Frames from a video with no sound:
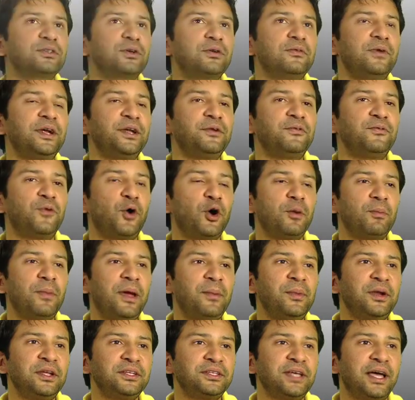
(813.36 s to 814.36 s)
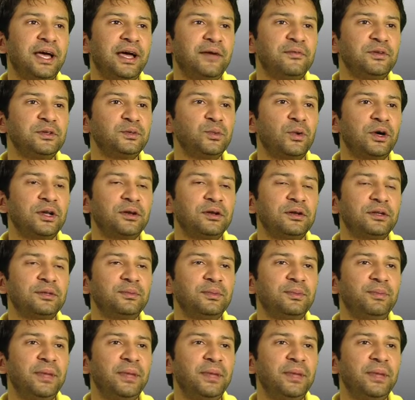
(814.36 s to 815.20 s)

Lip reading: sort of very fond memories I have is one